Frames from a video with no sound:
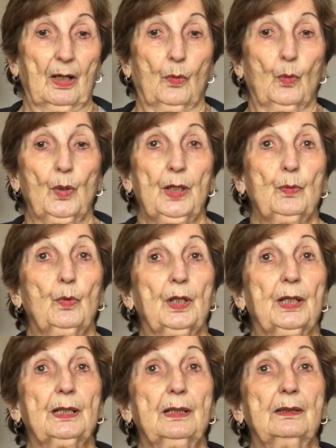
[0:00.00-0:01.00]
we
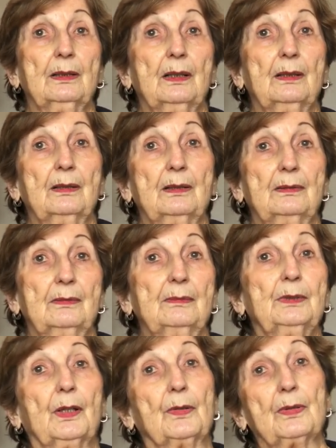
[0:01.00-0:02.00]
would,
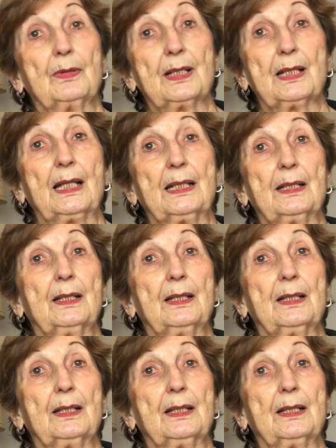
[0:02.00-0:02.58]
stay